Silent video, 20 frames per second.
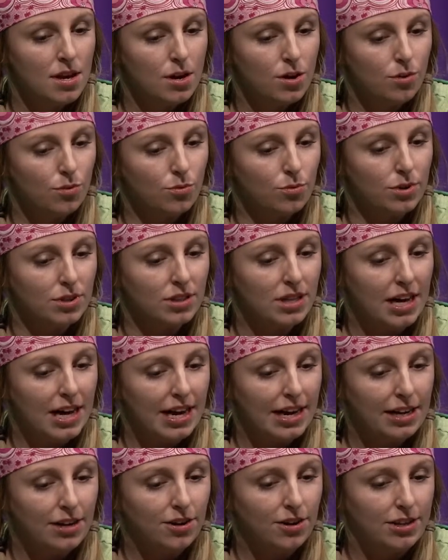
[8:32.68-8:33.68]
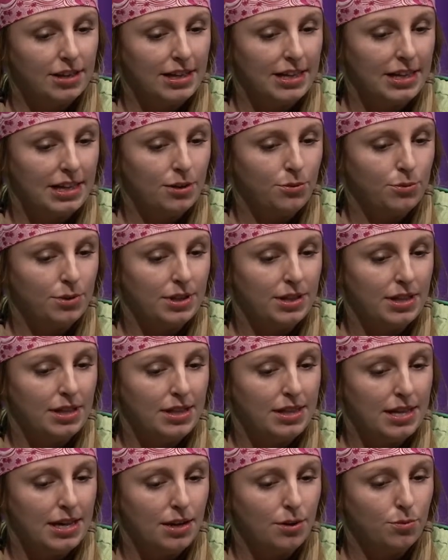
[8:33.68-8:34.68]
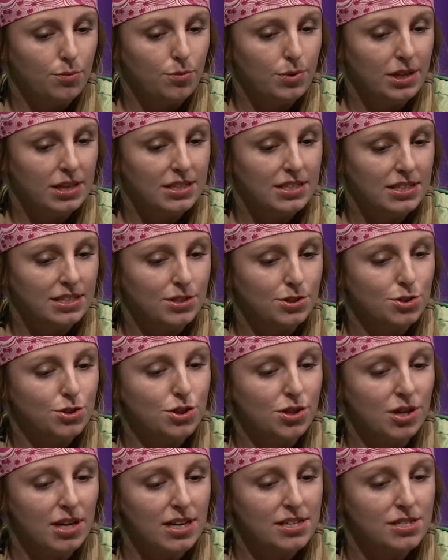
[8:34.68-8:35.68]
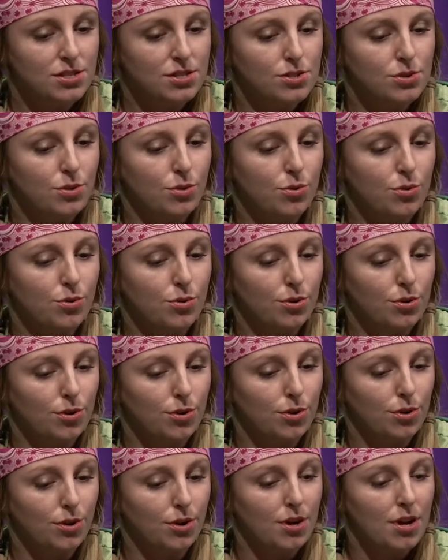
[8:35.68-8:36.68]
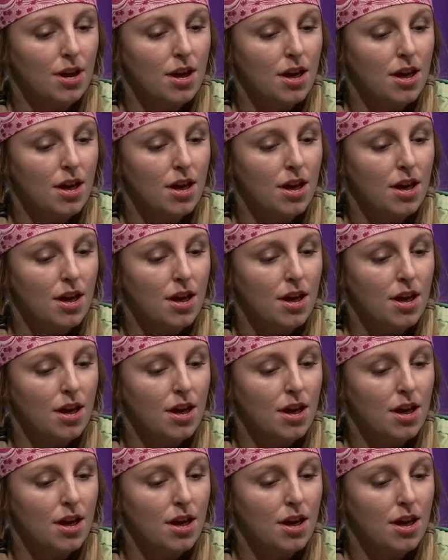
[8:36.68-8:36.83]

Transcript: rely on anyone that we didn't trust or